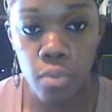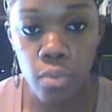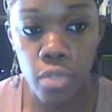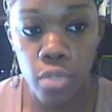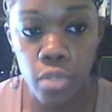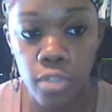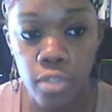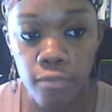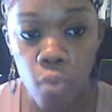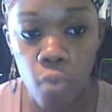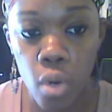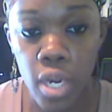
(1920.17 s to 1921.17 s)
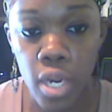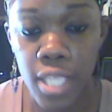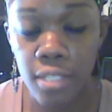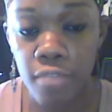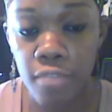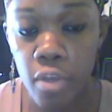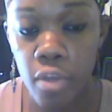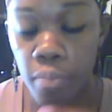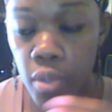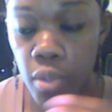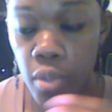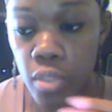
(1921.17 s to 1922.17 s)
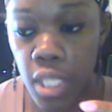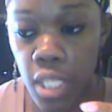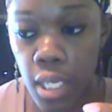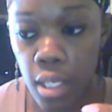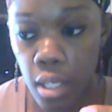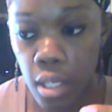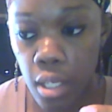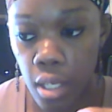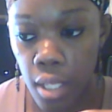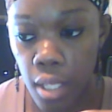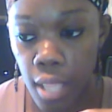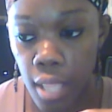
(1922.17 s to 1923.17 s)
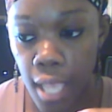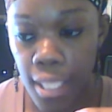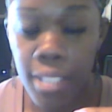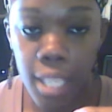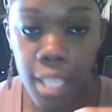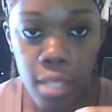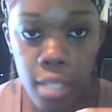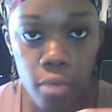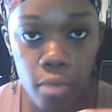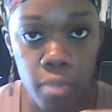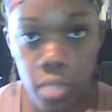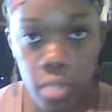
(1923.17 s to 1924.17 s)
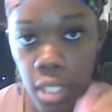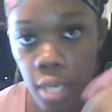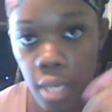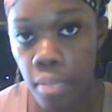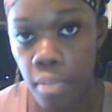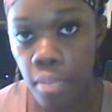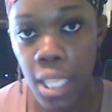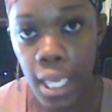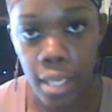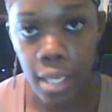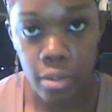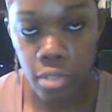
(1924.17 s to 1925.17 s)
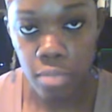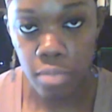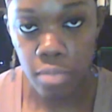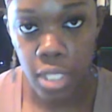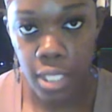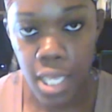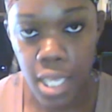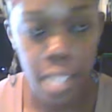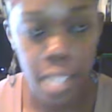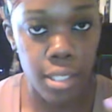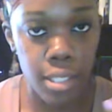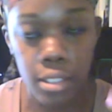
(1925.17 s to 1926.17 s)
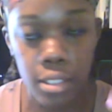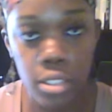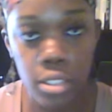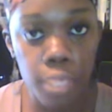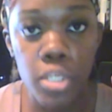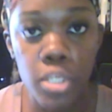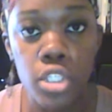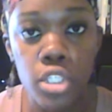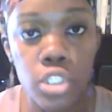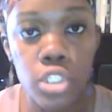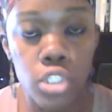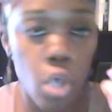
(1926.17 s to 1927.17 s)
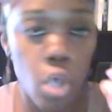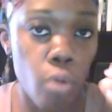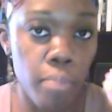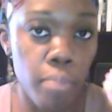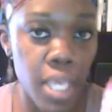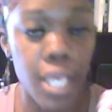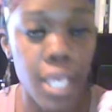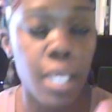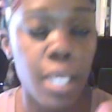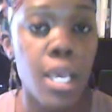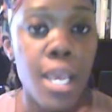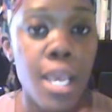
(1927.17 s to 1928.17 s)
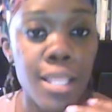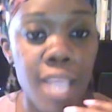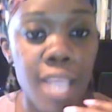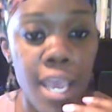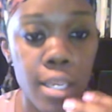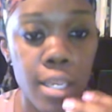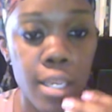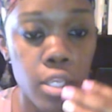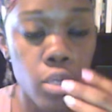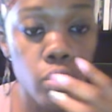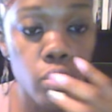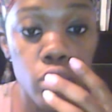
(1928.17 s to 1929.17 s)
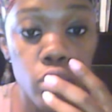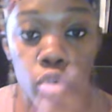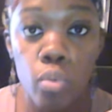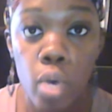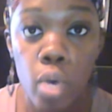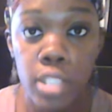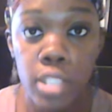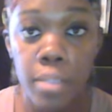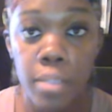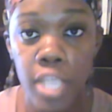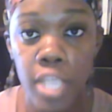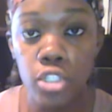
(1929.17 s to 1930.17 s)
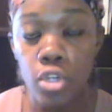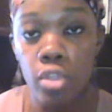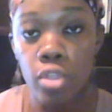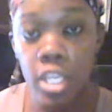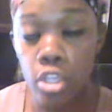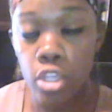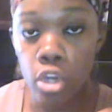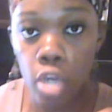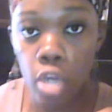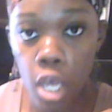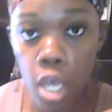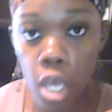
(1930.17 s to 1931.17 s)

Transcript: will use it for is if they're building, like, let's say you're building like a plane or something like that, like something so big that you do want to make sure that you're